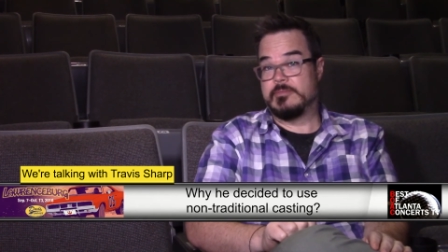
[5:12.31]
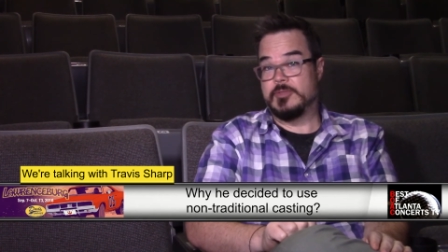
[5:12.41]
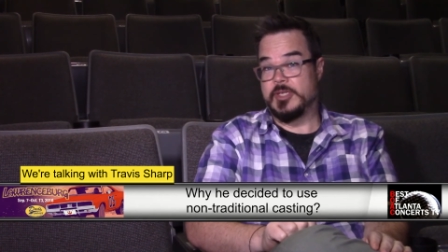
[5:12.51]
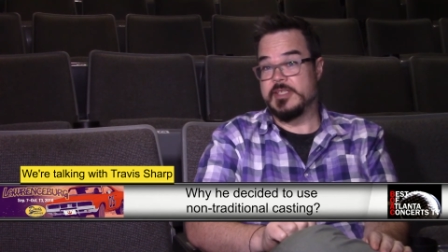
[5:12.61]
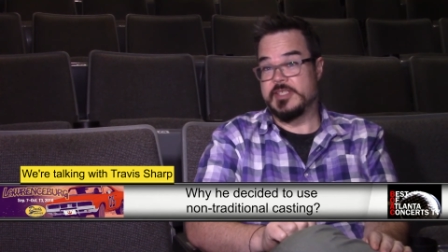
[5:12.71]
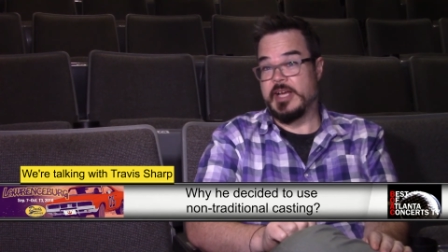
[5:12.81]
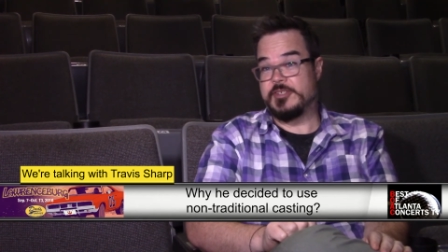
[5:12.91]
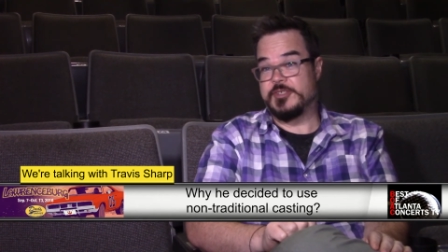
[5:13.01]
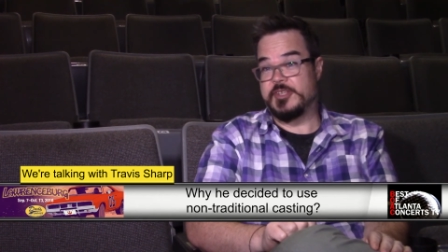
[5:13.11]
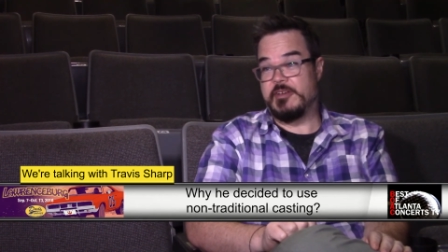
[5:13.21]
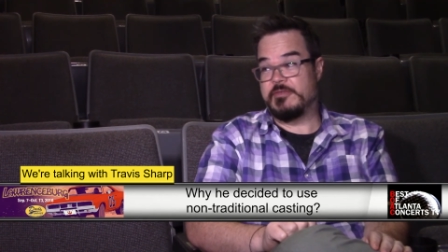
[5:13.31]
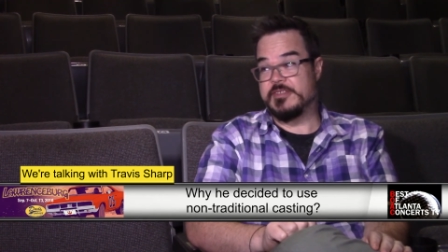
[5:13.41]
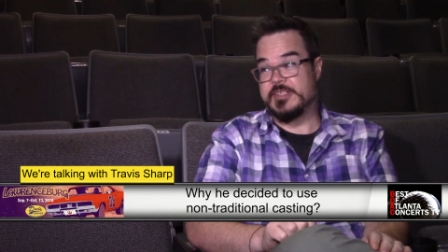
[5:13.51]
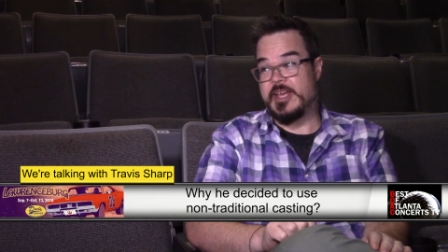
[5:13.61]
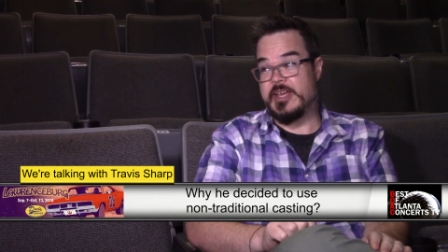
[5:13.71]
look inside yourself and
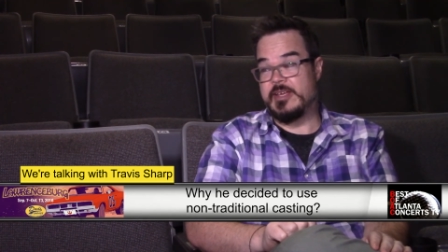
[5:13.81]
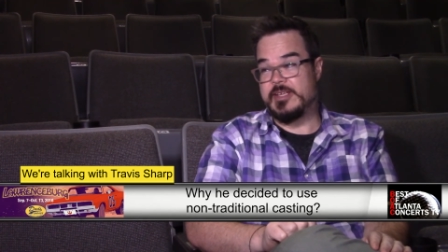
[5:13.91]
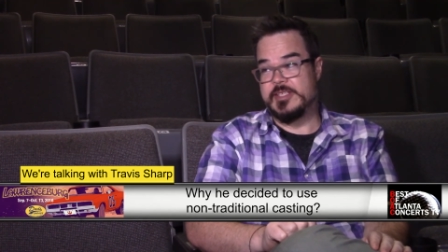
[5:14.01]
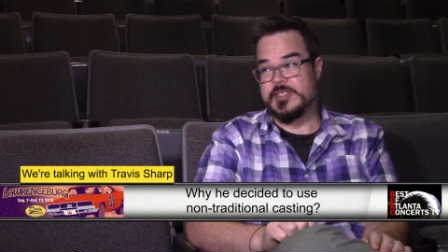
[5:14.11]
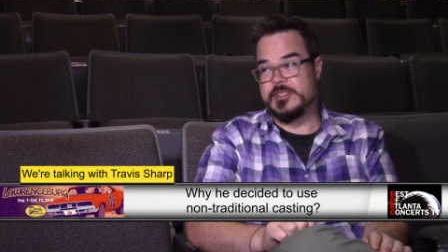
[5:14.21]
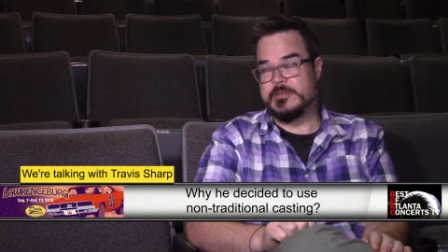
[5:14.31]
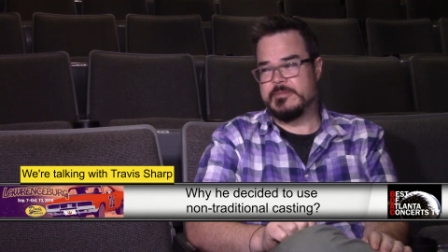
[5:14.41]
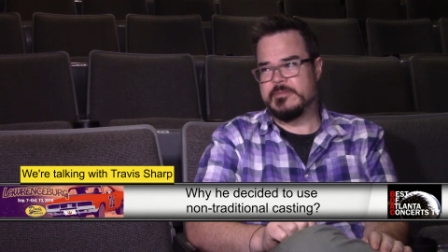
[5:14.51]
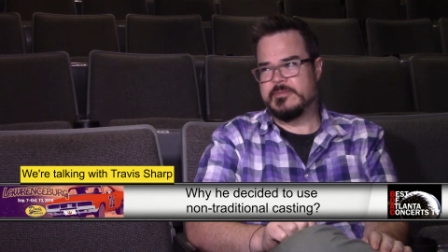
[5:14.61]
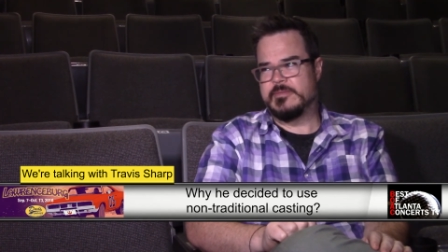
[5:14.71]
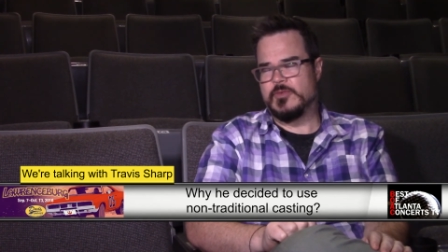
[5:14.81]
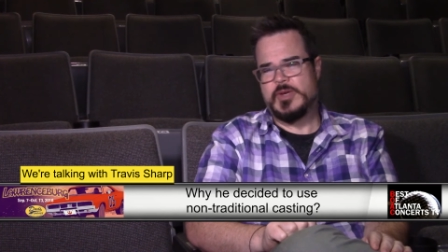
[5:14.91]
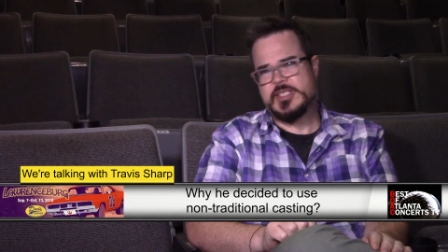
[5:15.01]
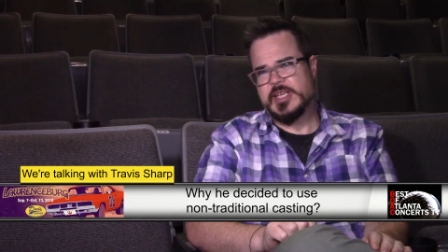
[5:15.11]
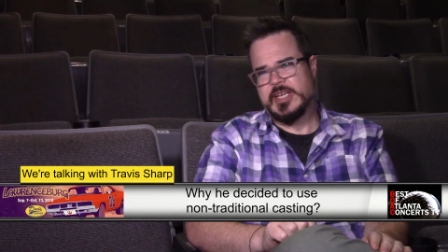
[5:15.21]
say, is
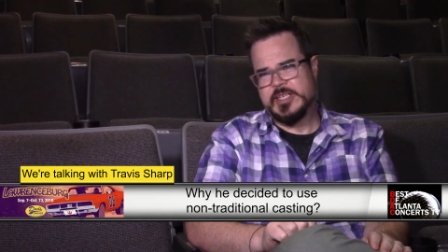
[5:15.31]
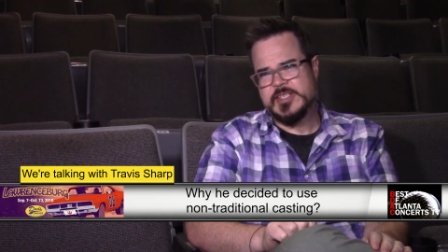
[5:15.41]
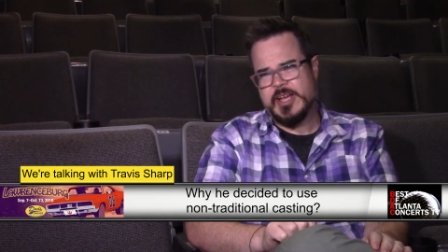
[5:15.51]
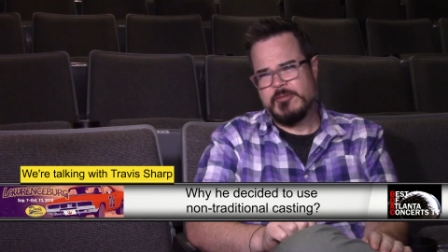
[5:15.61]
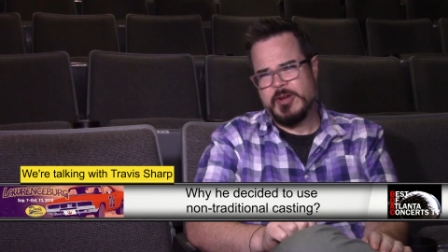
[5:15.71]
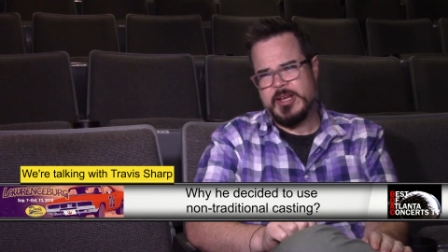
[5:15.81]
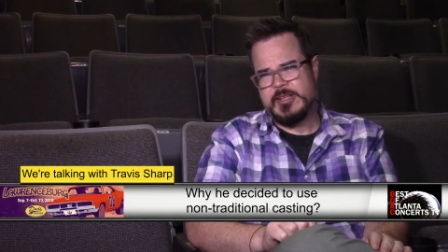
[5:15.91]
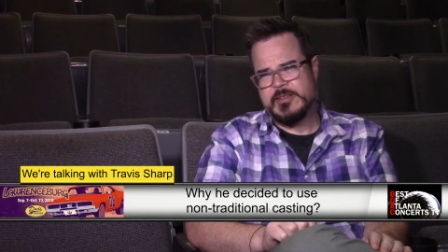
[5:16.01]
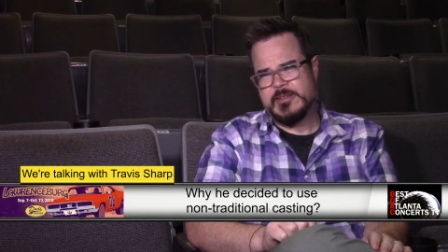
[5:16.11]
wait a second, is that right?